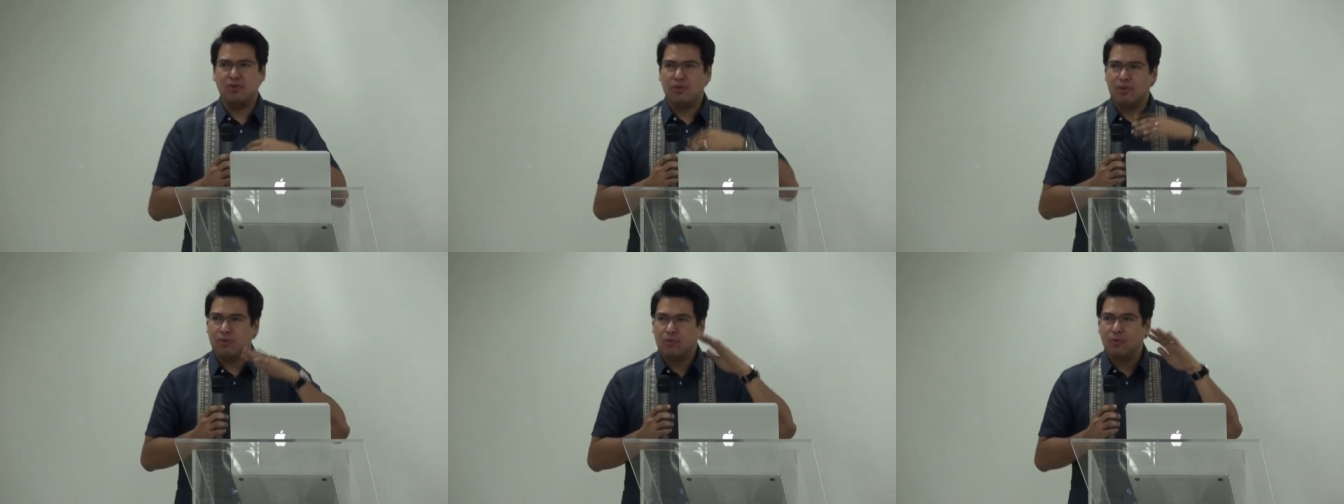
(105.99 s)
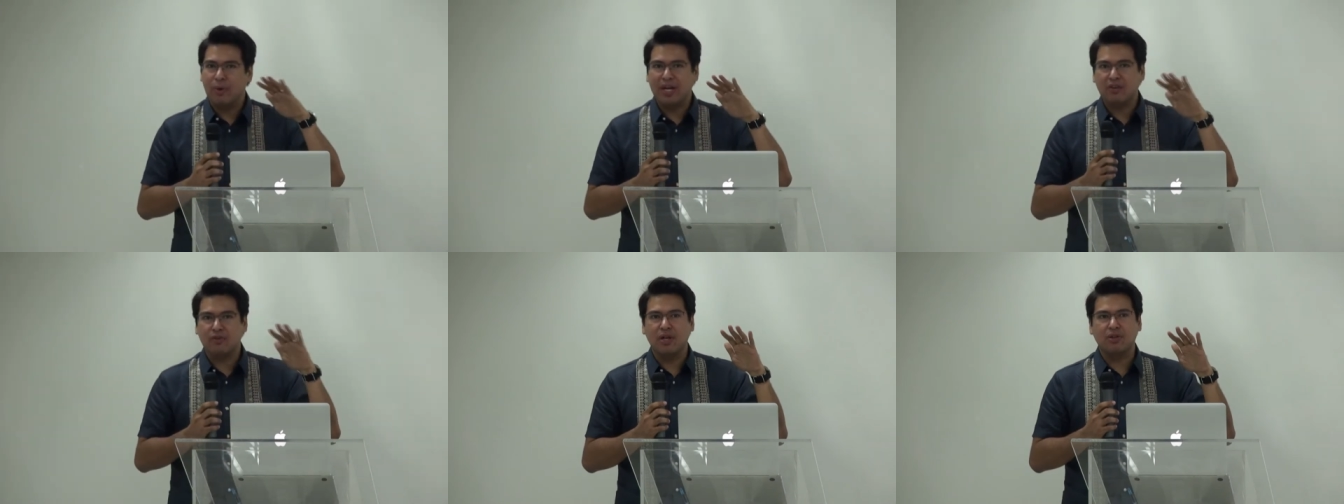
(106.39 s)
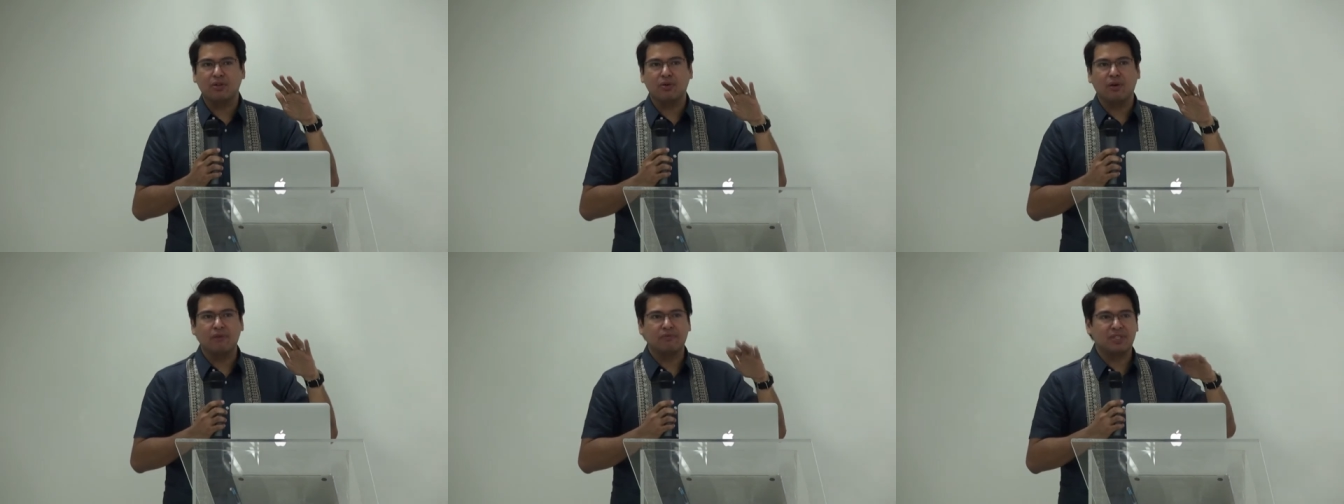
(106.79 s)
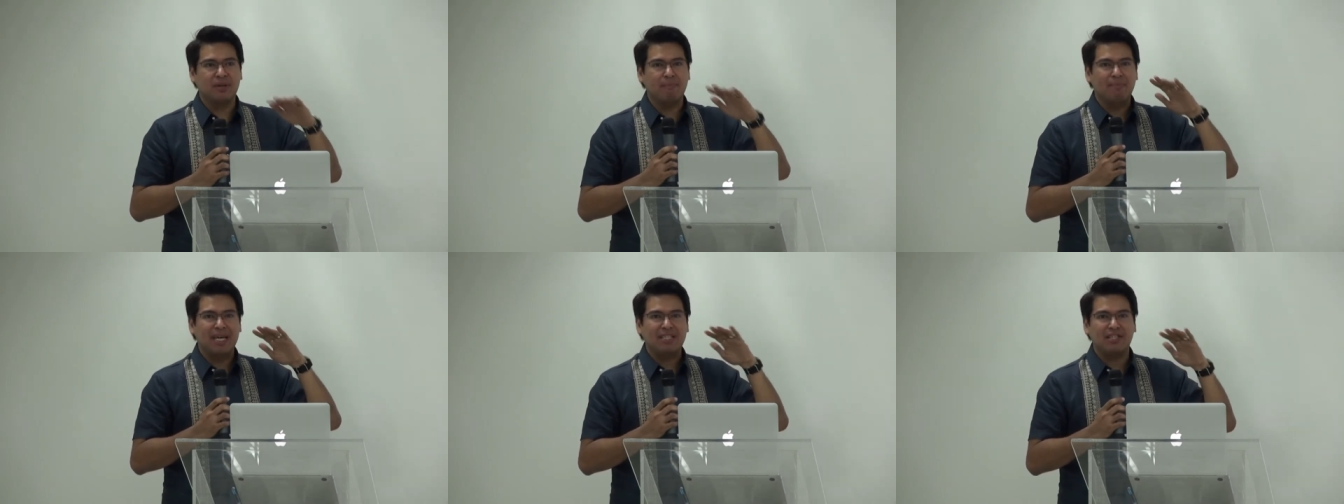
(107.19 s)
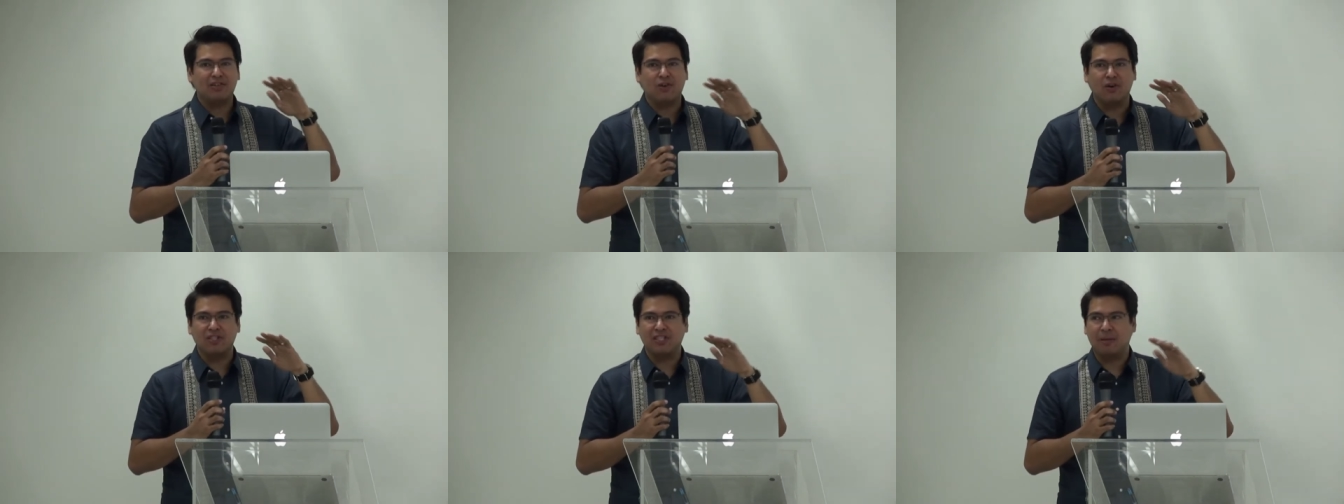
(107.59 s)
So quick run through of some
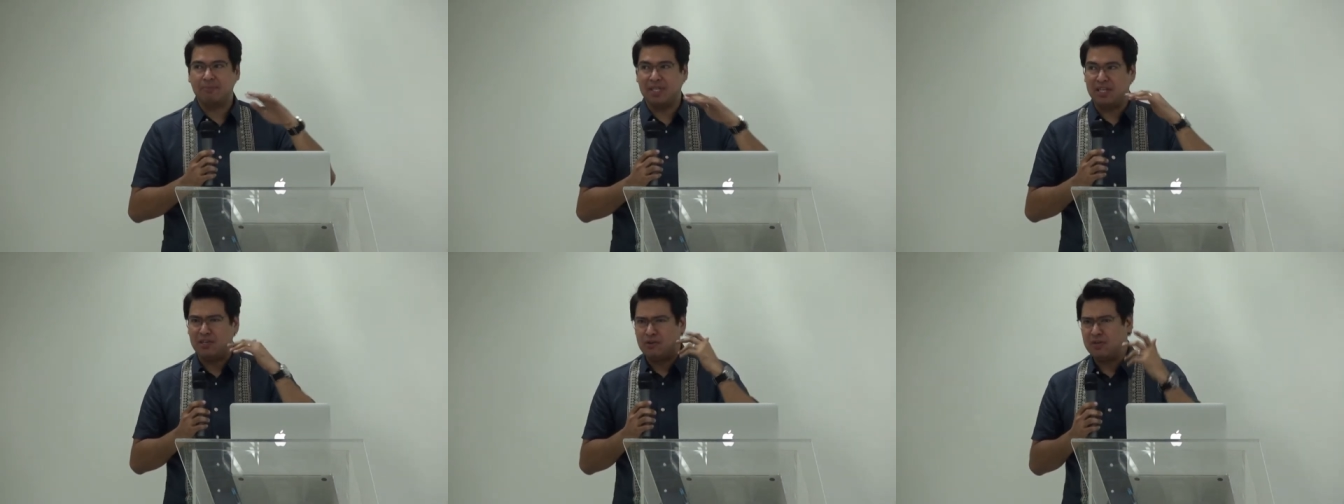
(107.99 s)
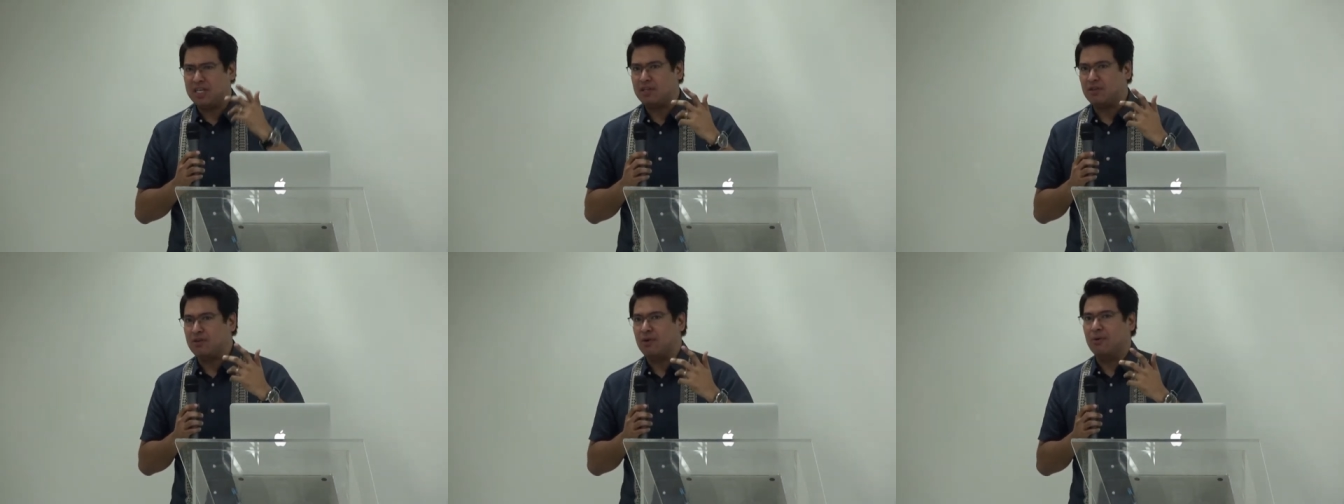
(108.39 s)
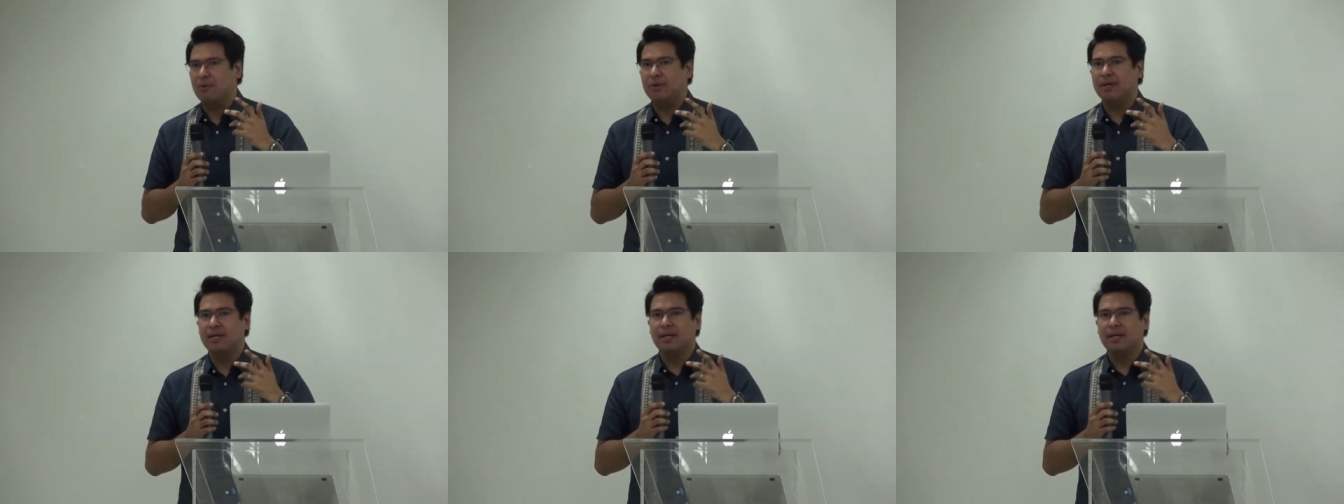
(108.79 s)
basic concepts that you need to know